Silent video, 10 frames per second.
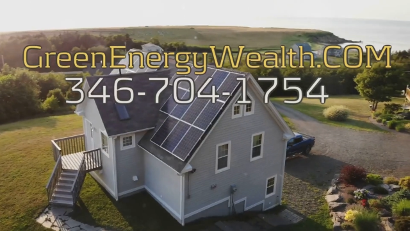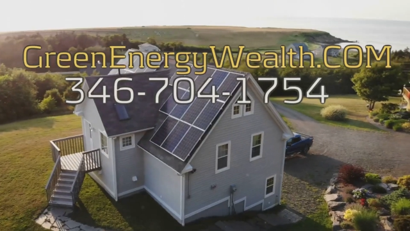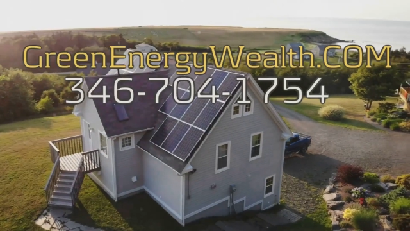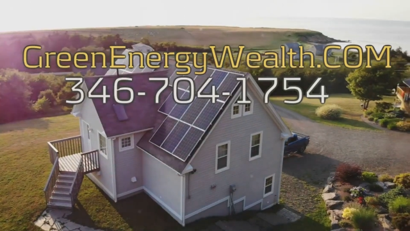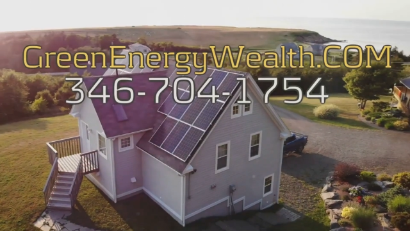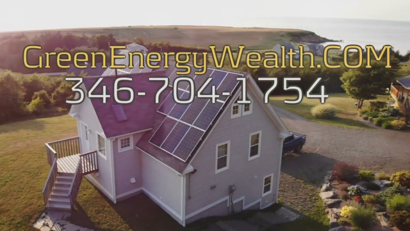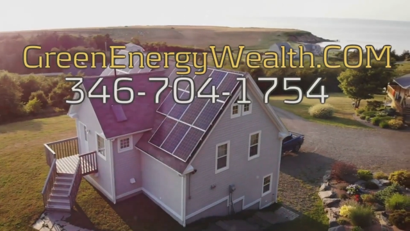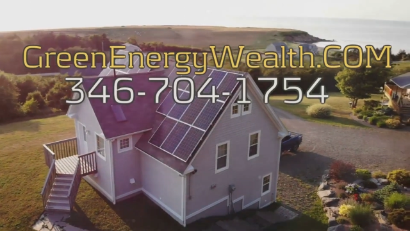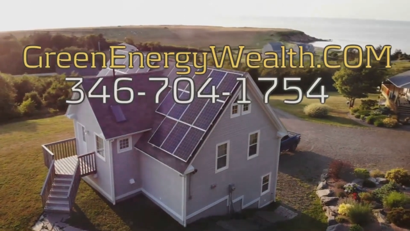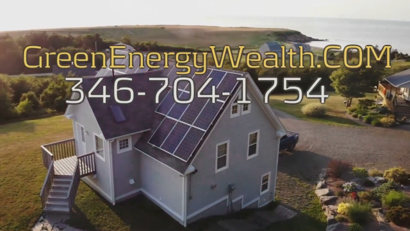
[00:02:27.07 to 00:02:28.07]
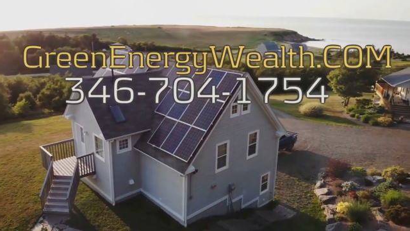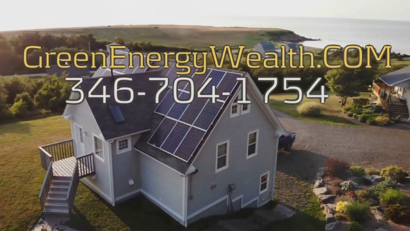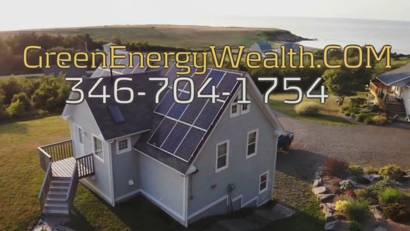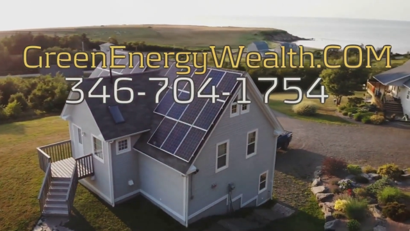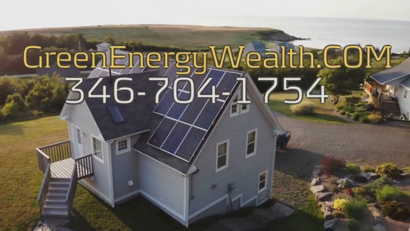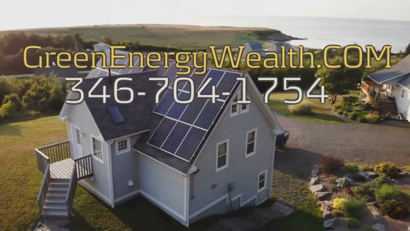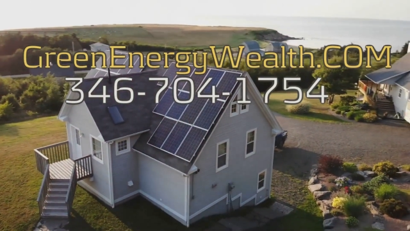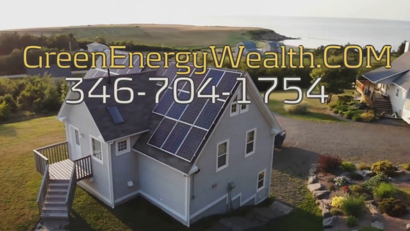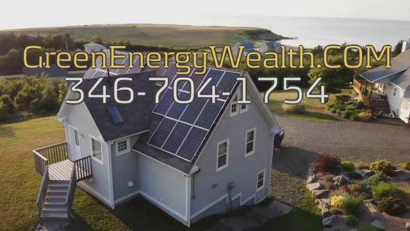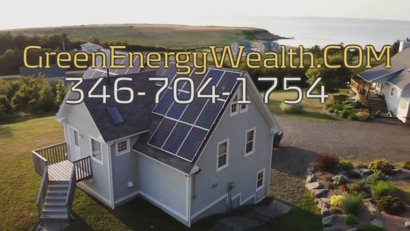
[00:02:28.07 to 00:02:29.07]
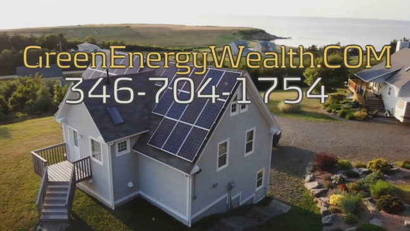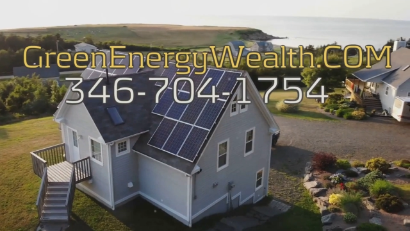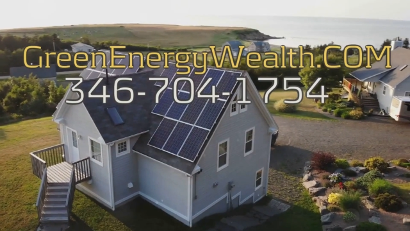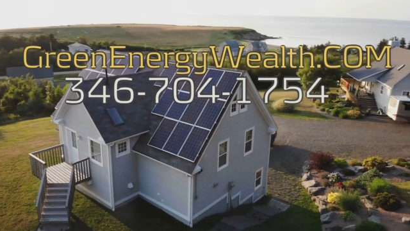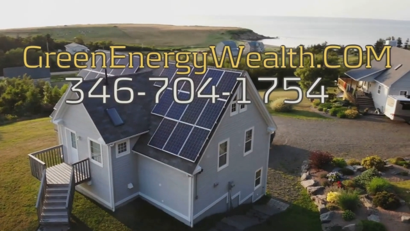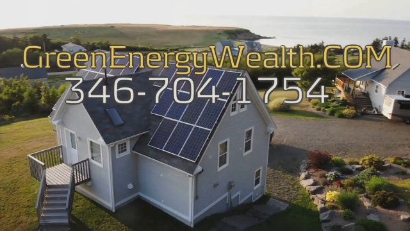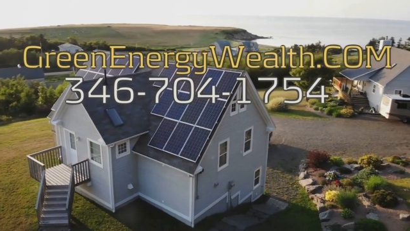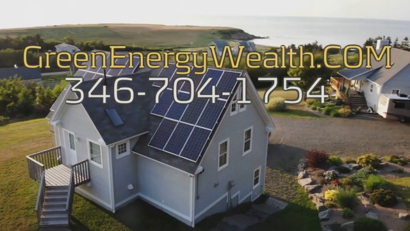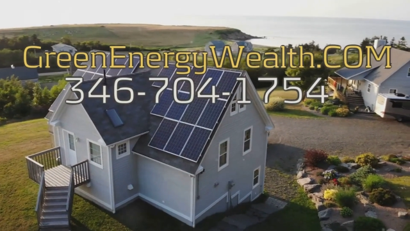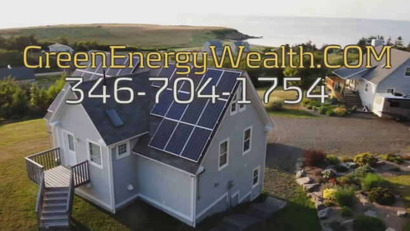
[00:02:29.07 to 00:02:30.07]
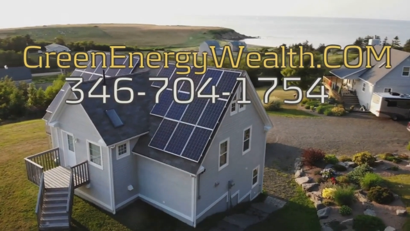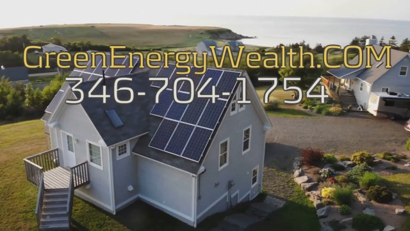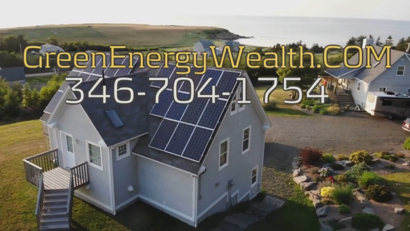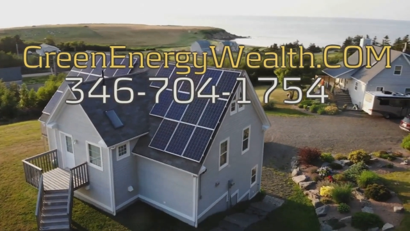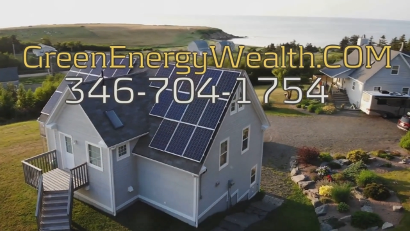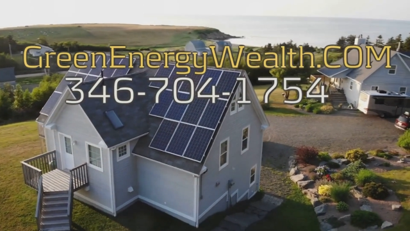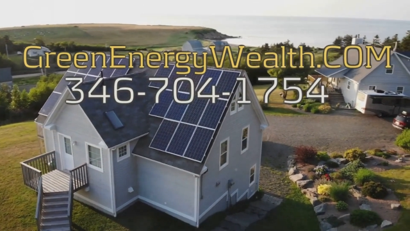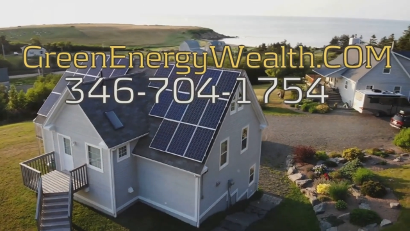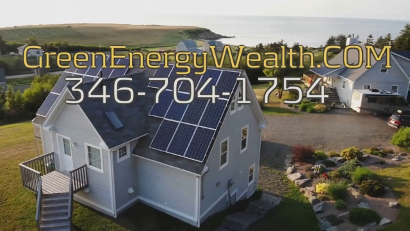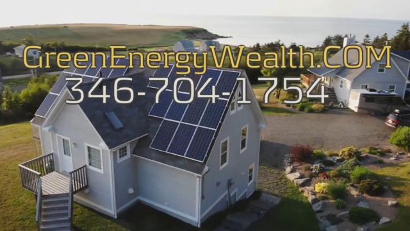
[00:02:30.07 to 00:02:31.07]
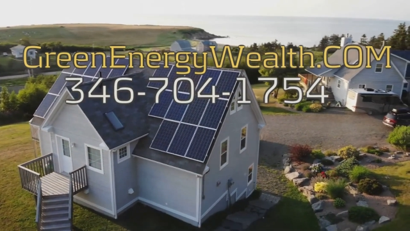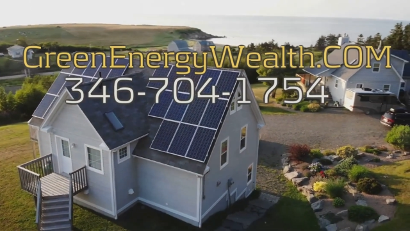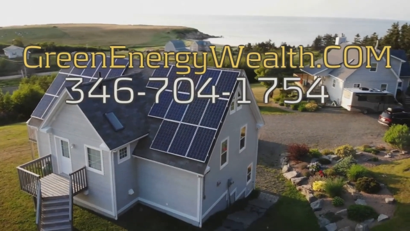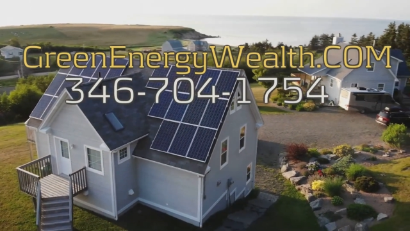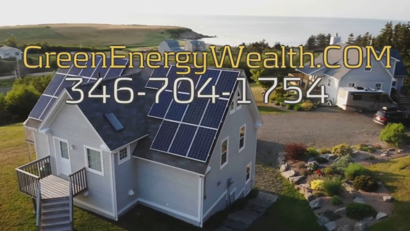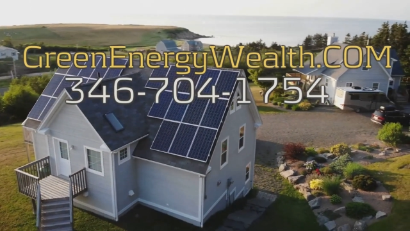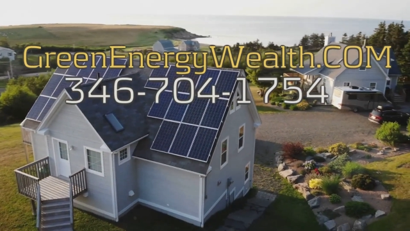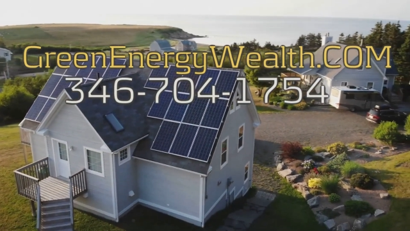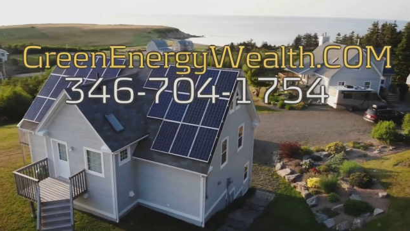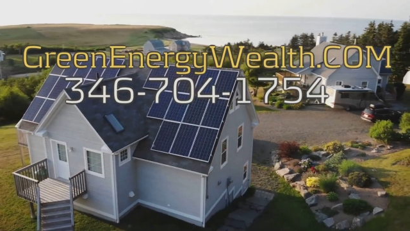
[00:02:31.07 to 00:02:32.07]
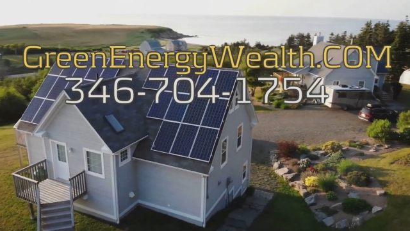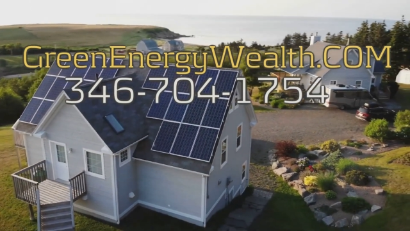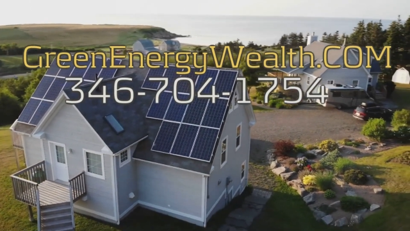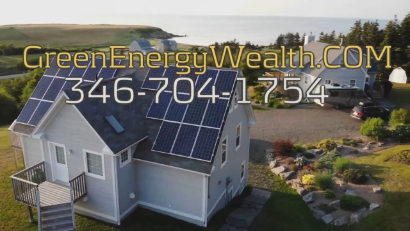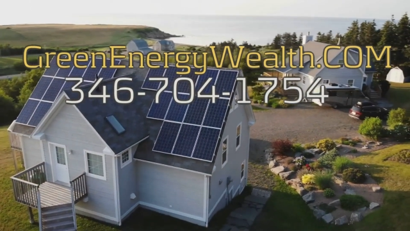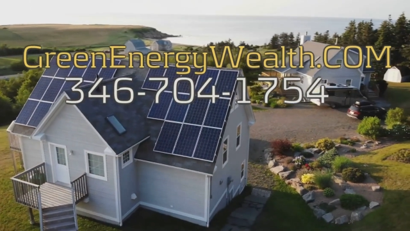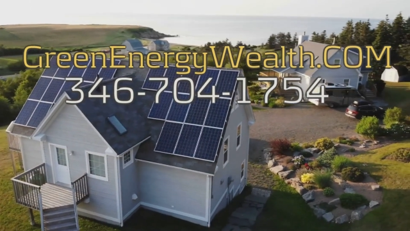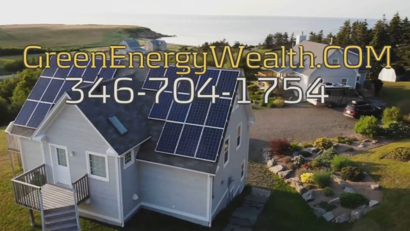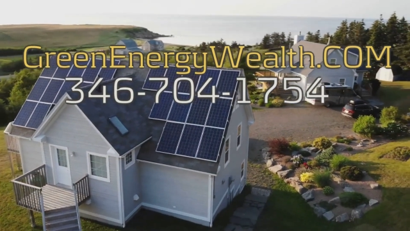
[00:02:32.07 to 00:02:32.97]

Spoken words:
Nobody's mouth can be seen.